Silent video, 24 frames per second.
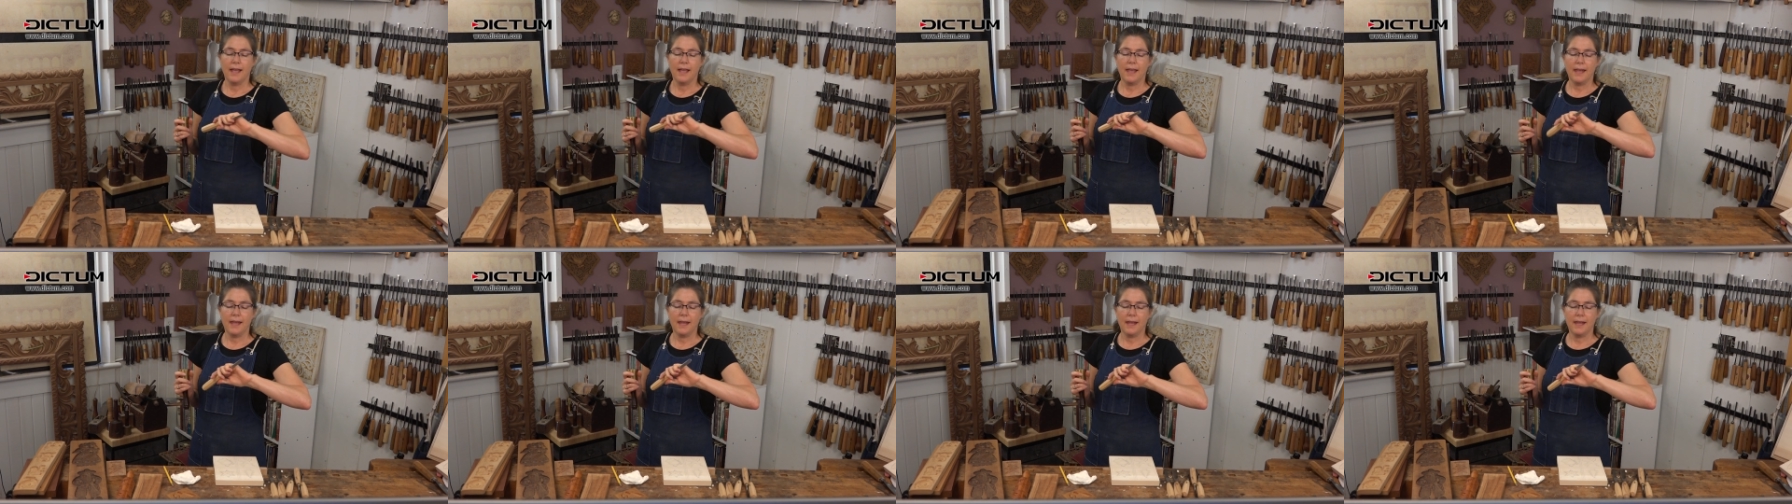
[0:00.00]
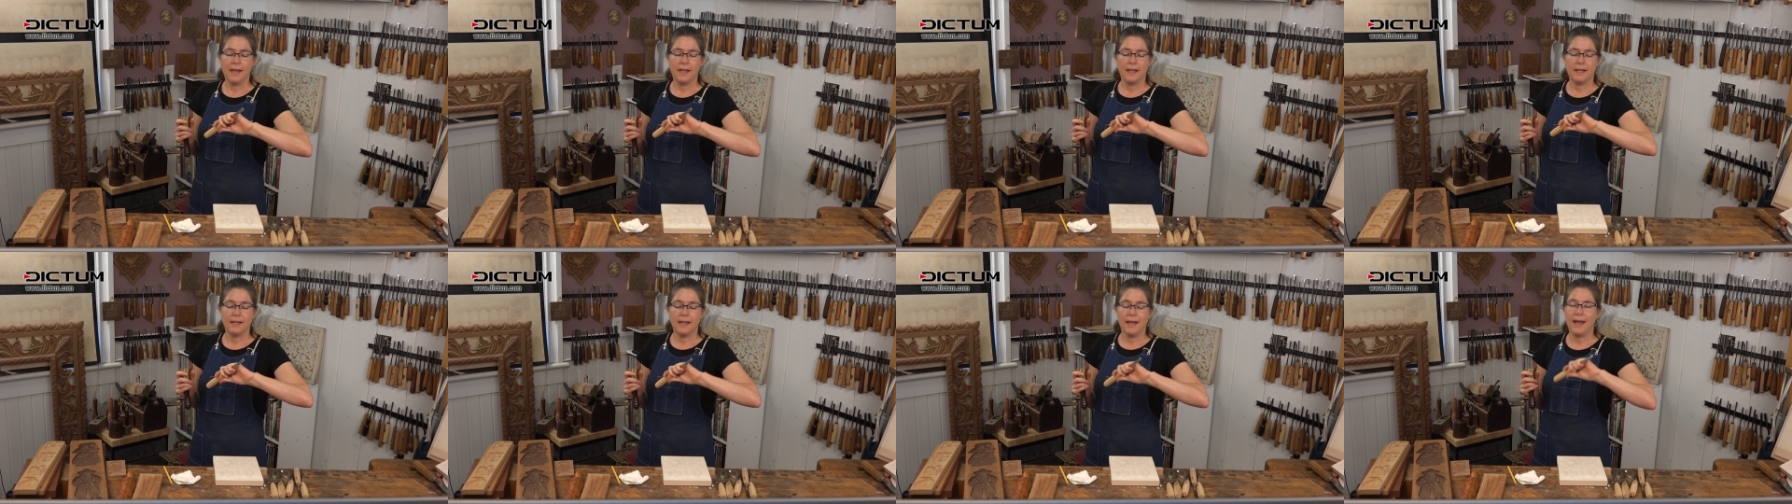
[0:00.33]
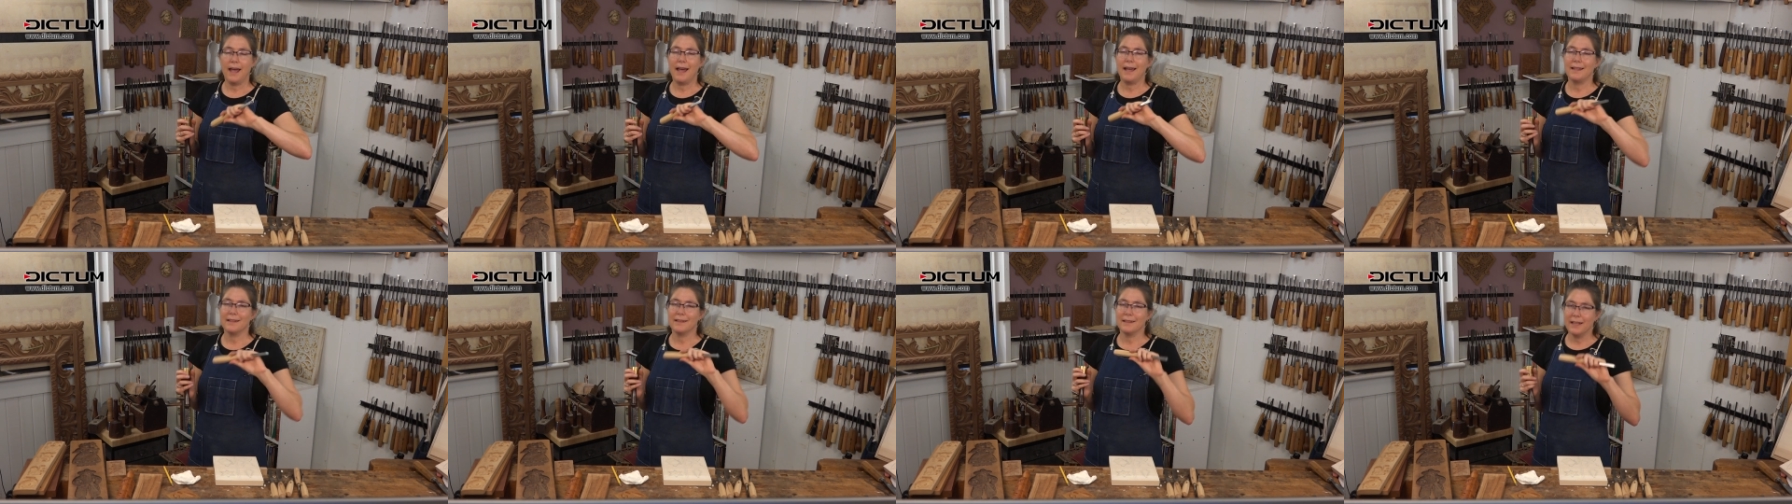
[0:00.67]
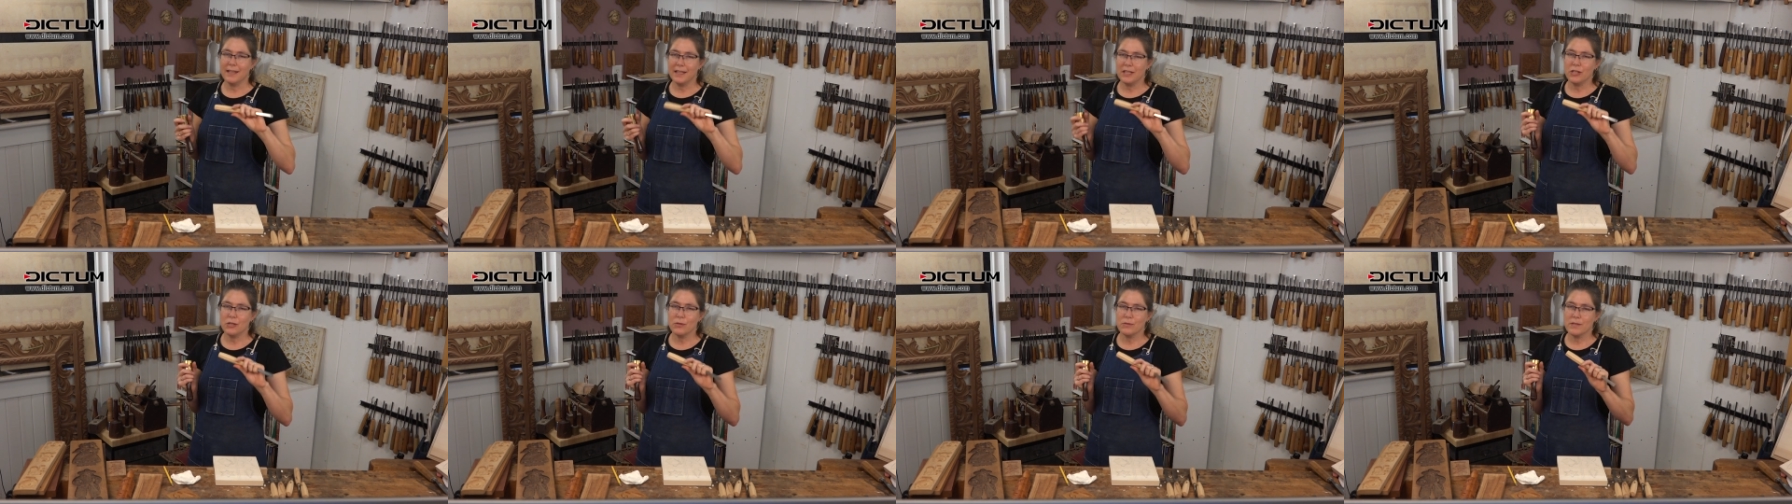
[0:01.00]
and I
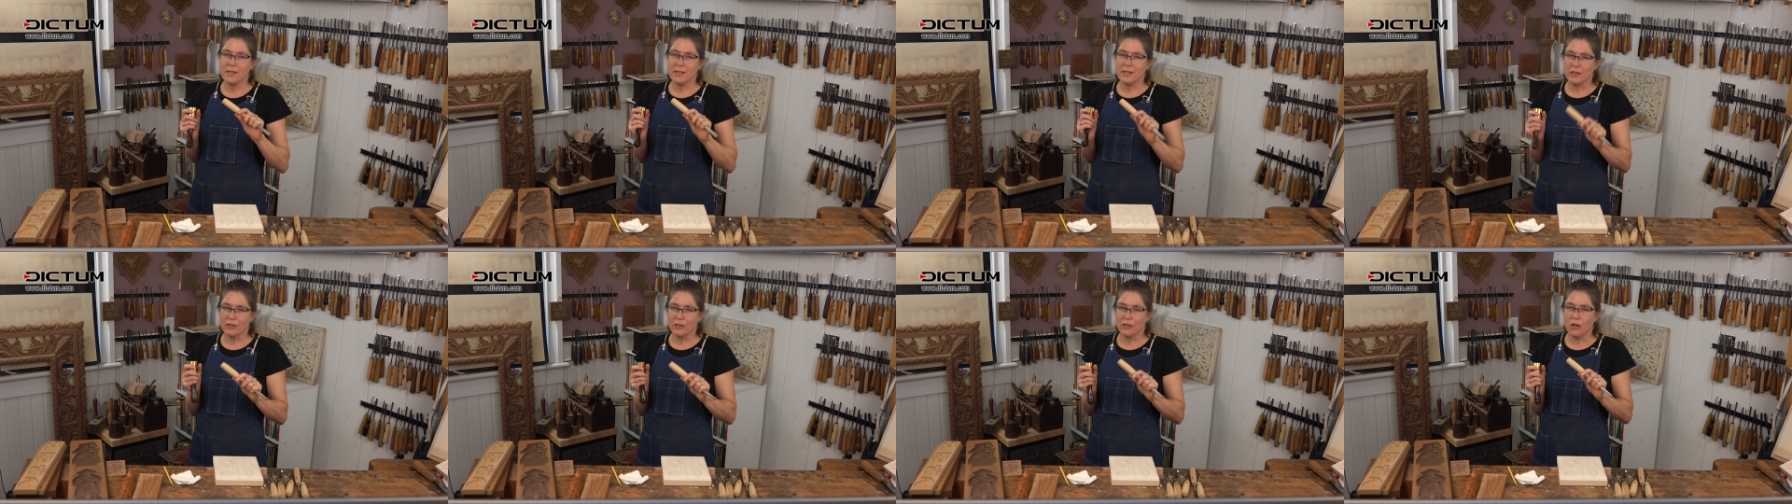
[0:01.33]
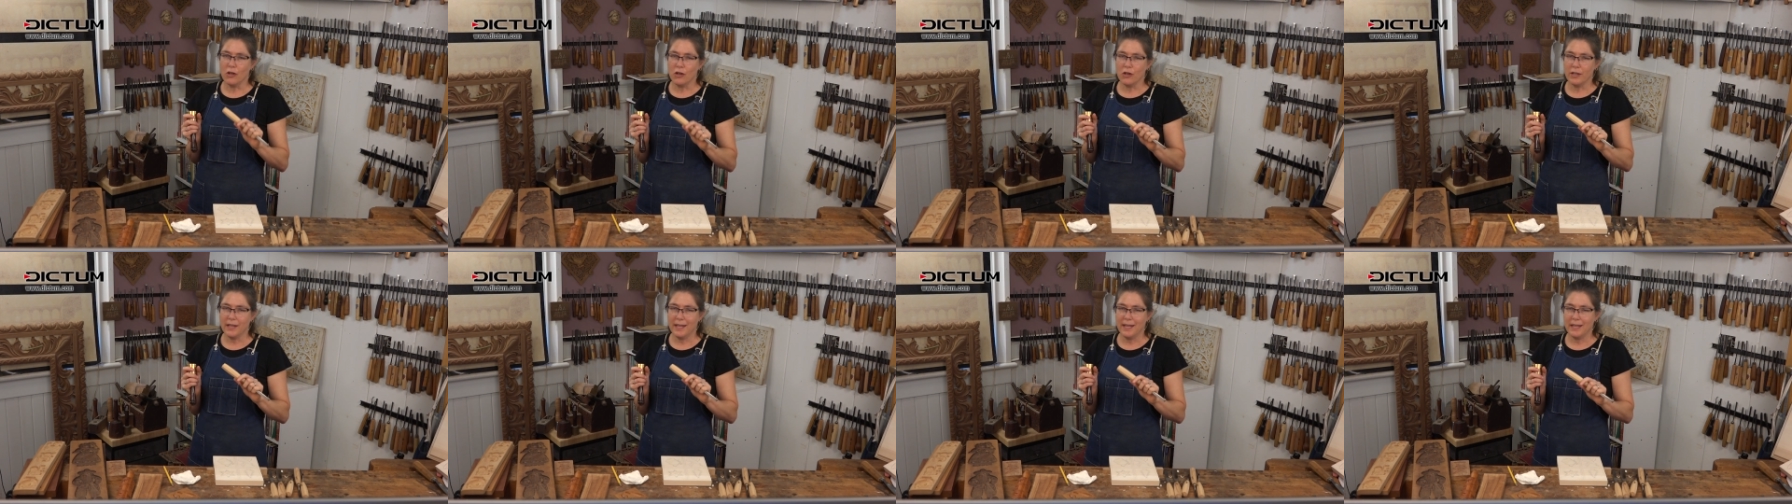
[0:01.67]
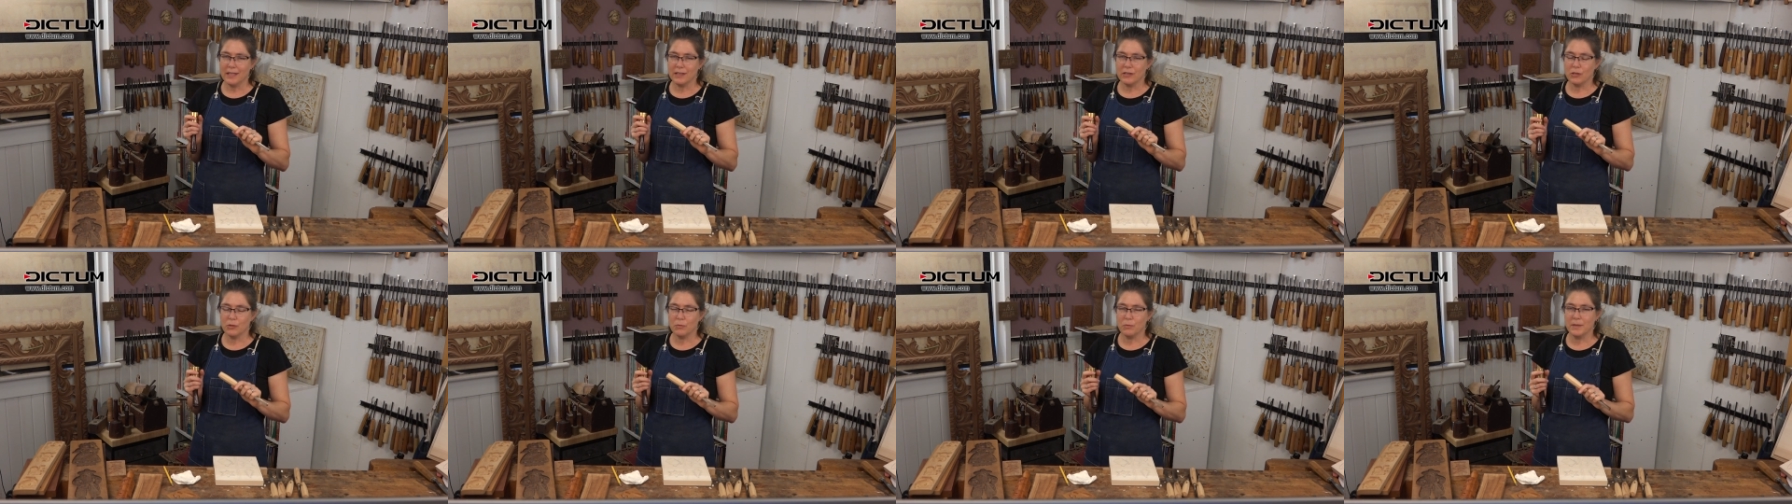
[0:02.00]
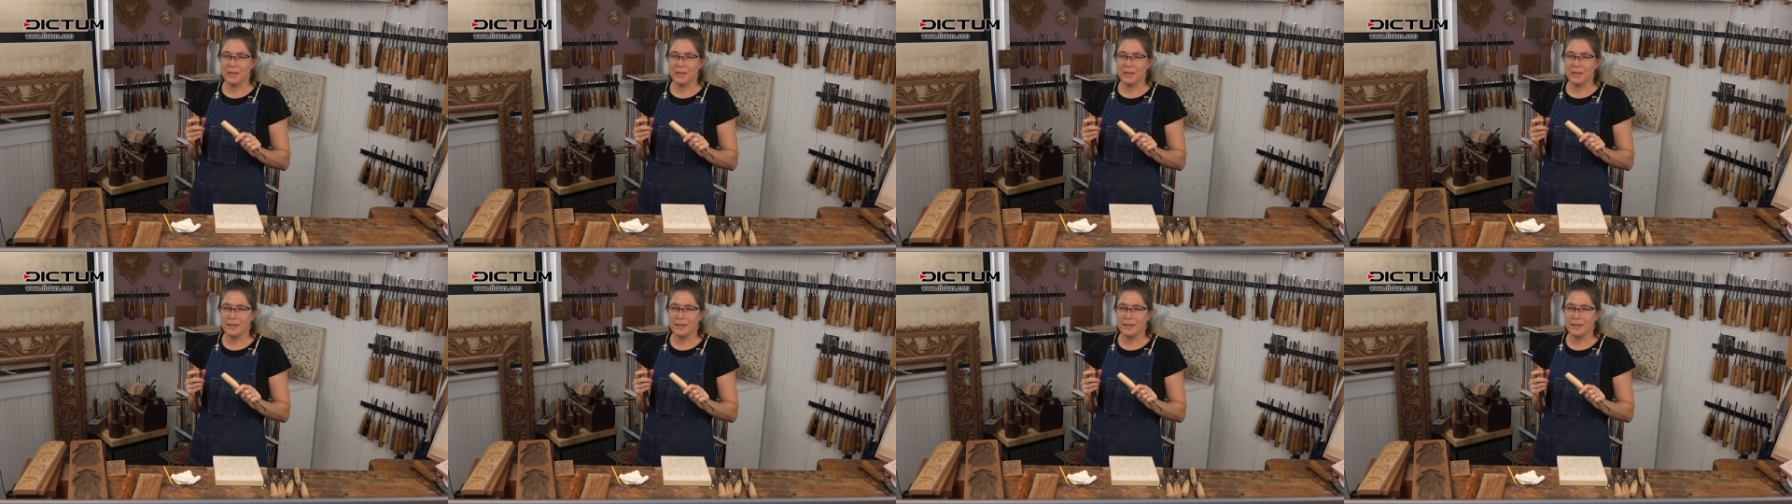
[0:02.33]
like using the long handle